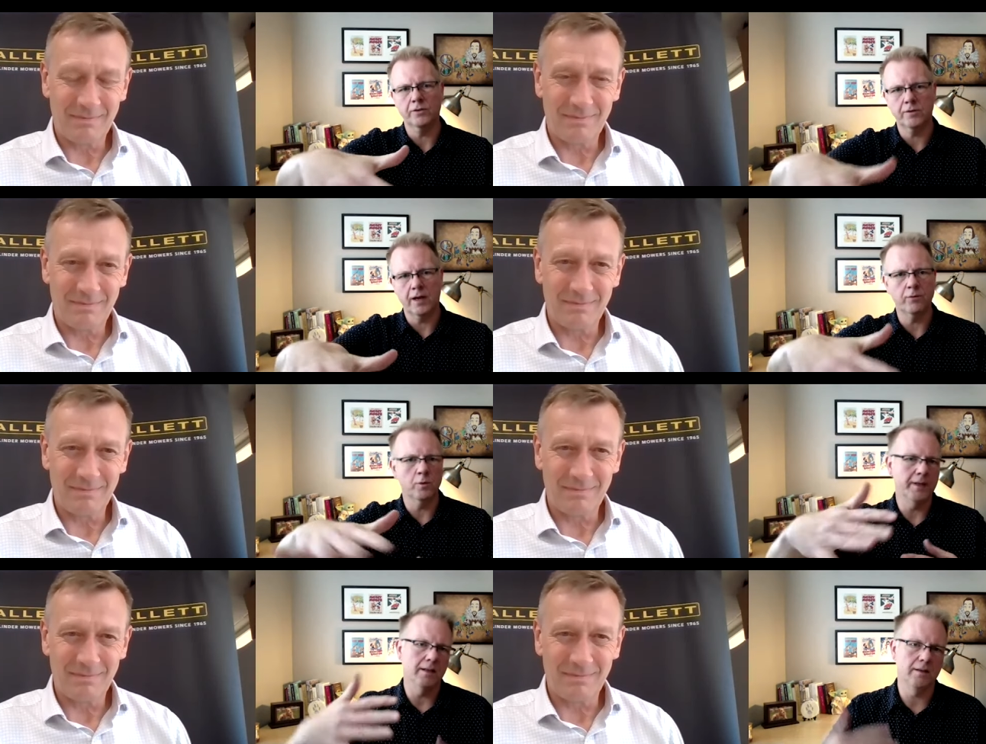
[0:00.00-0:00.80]
Speaker 1: stuff
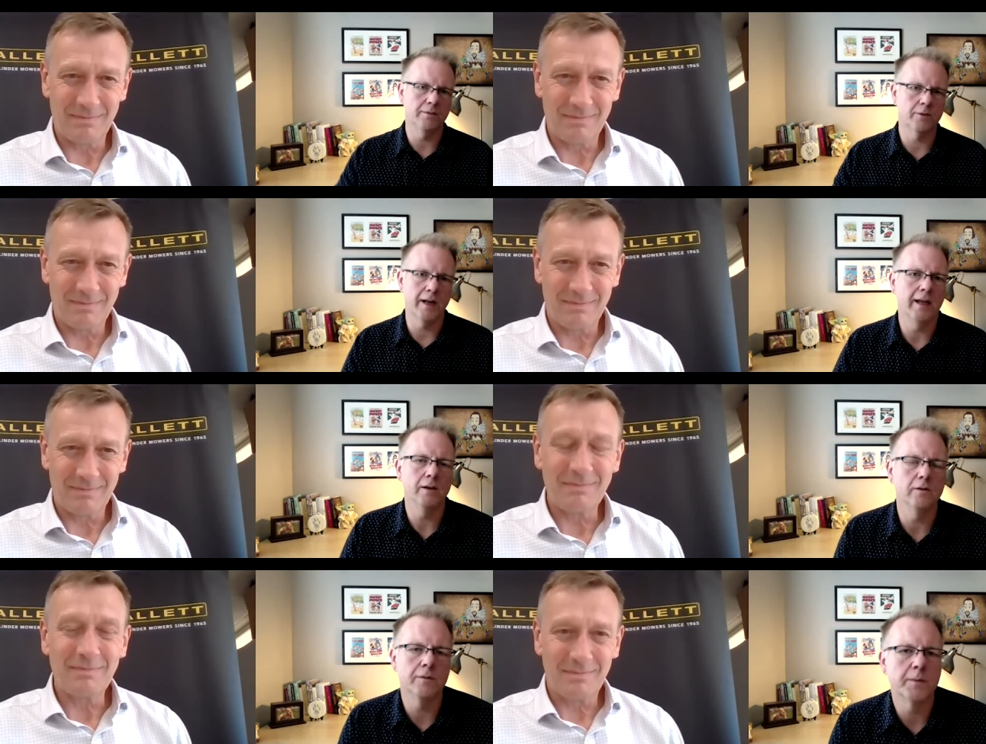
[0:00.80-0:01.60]
will be at a different
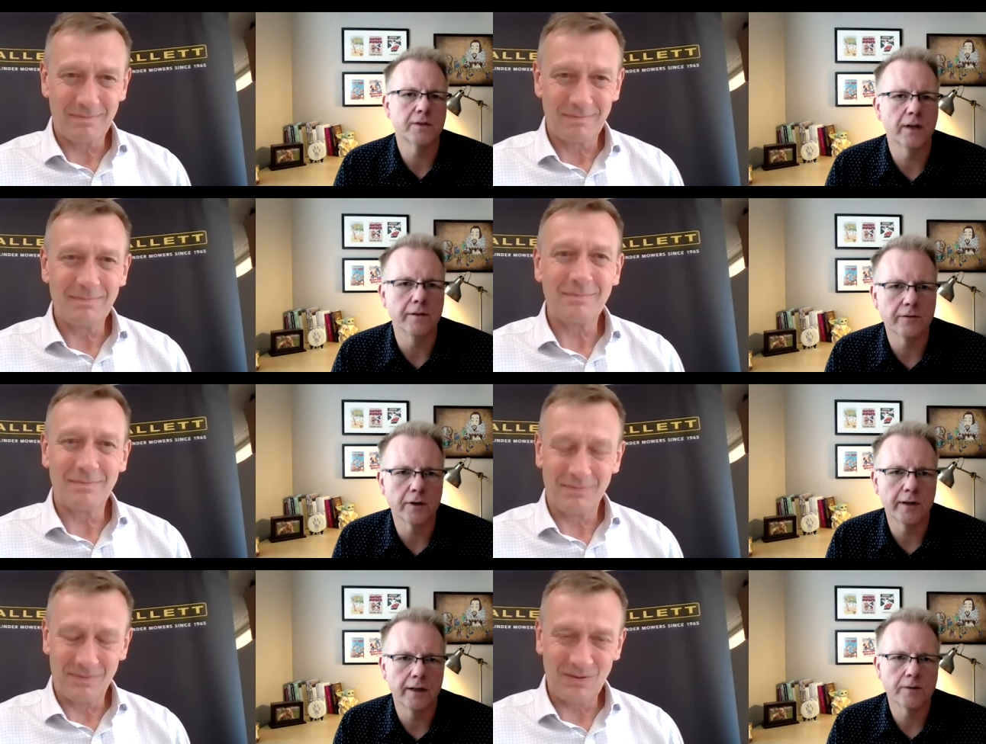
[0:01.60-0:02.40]
angle from the sun
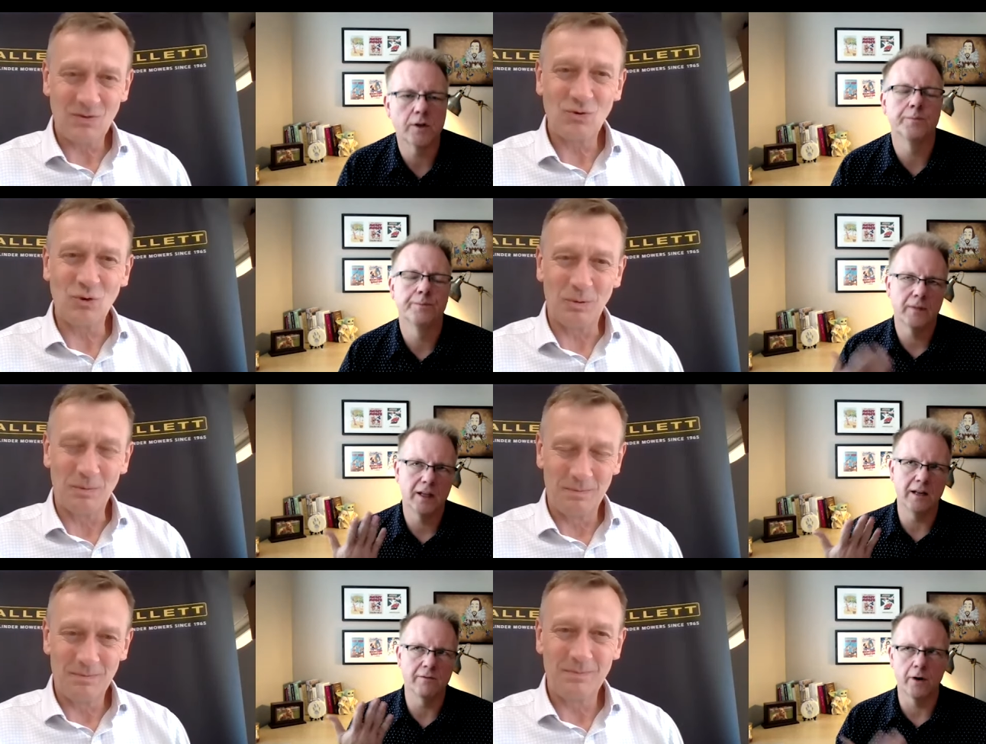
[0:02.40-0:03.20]
for you so
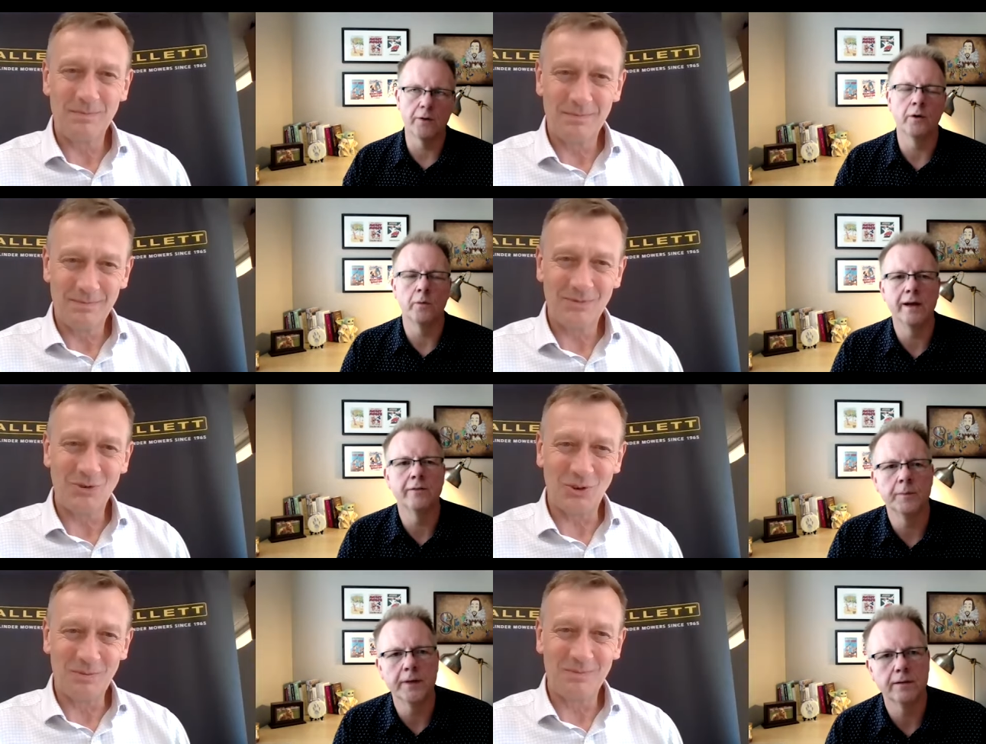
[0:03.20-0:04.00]
getting farther away
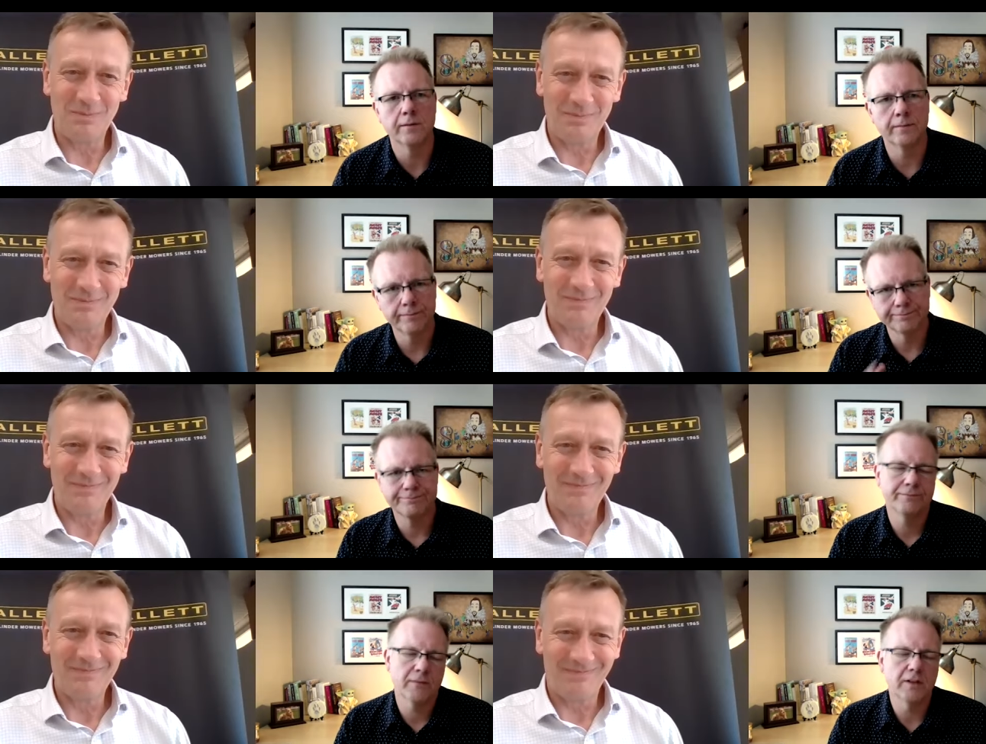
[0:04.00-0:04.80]
from it
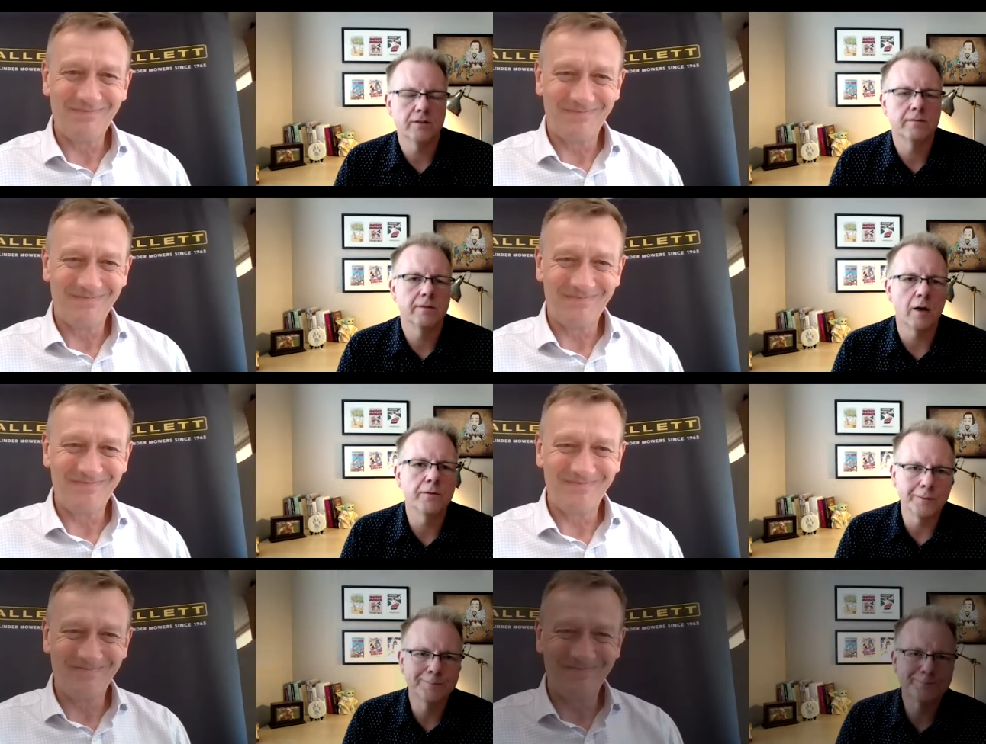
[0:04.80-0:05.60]
is
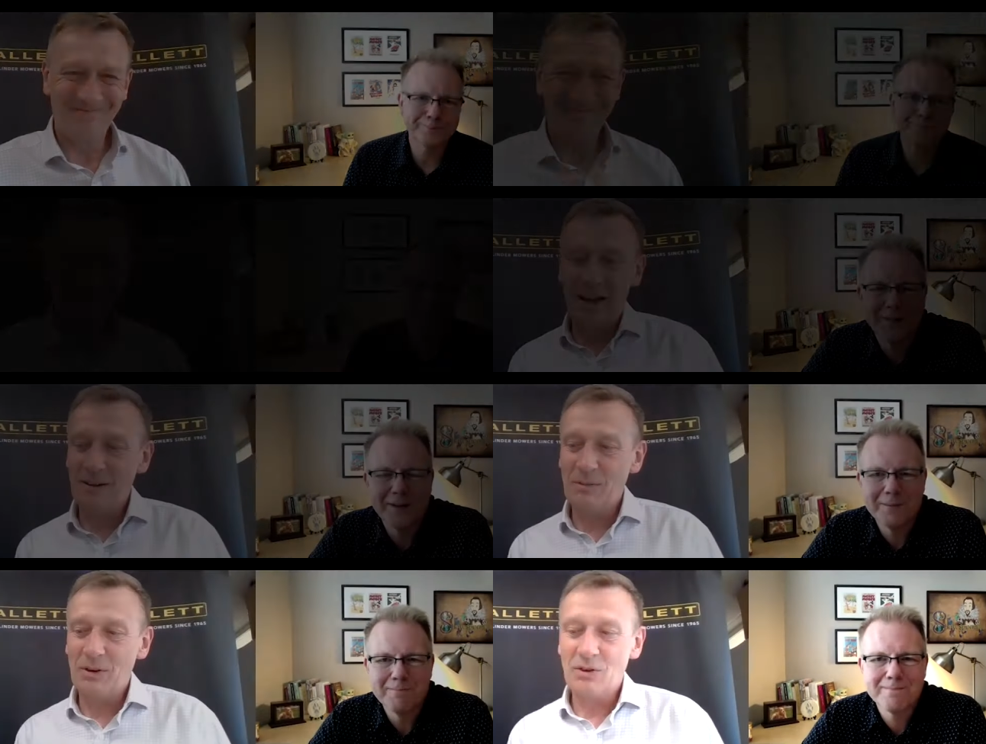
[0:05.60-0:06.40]
helpful
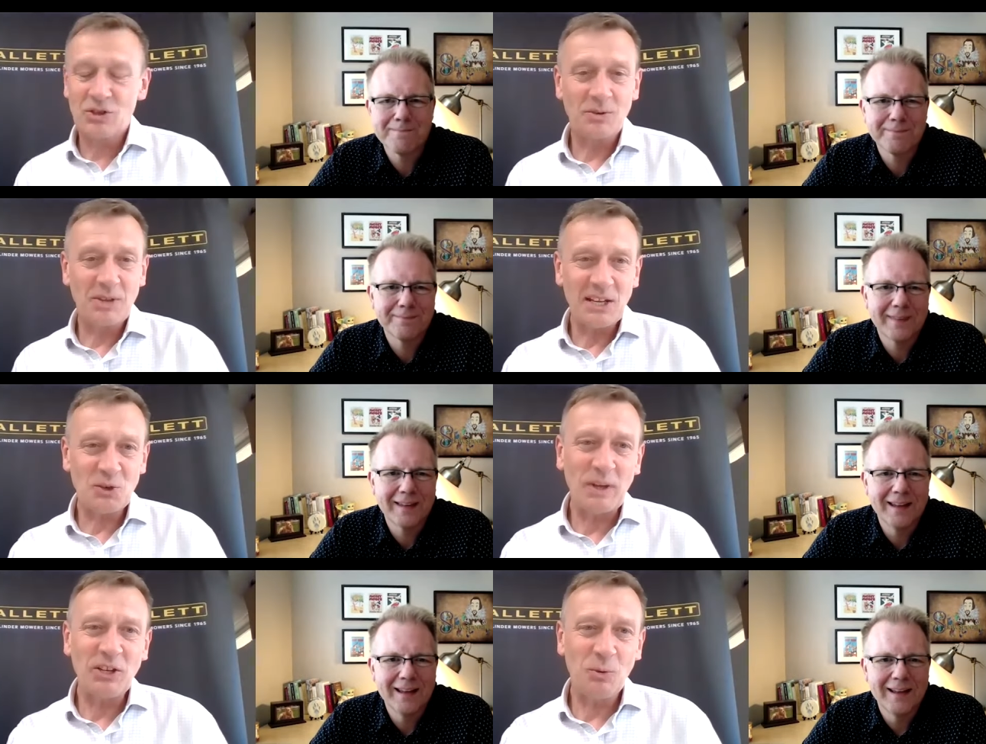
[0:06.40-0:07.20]
Speaker 2: um, so dennis
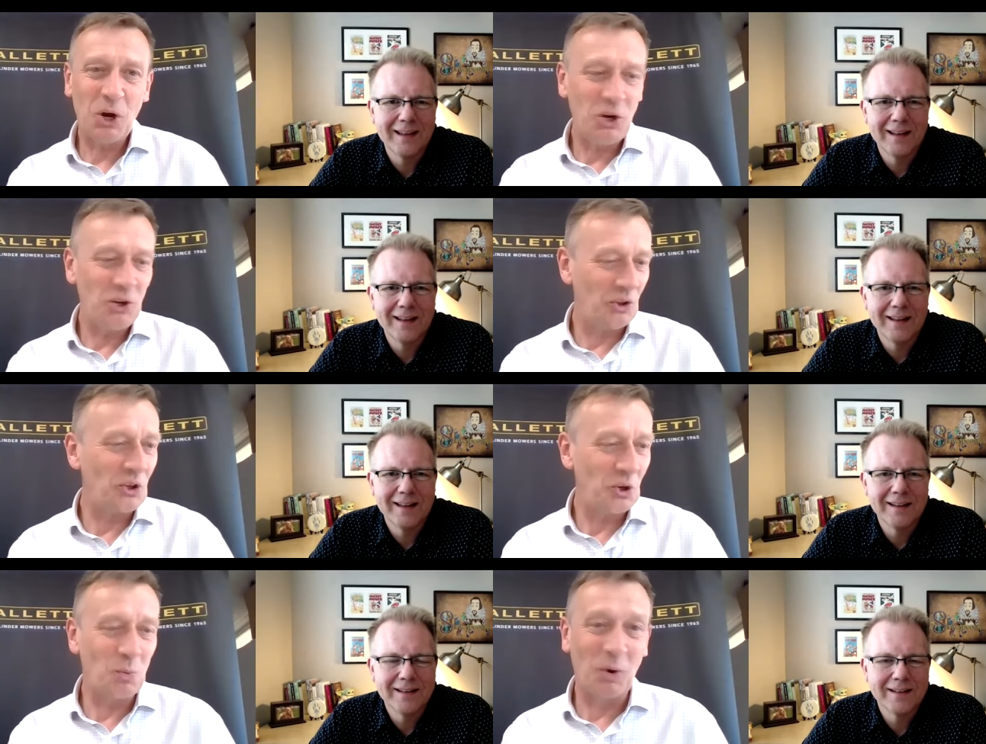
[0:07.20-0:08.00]
when you heard
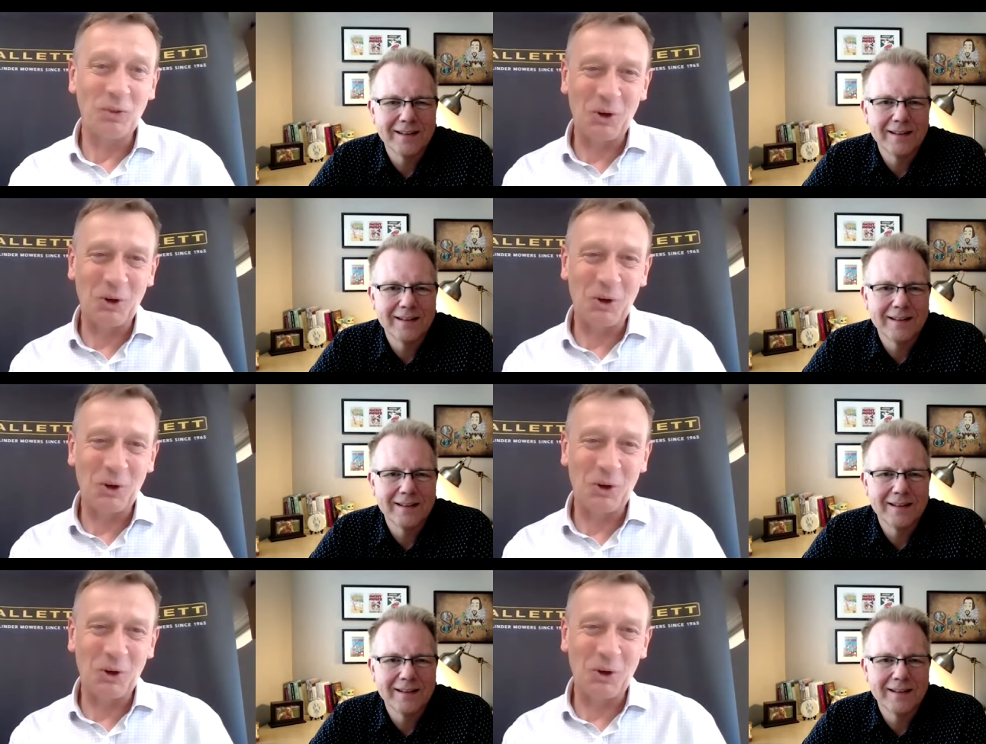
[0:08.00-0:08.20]
that you'd won the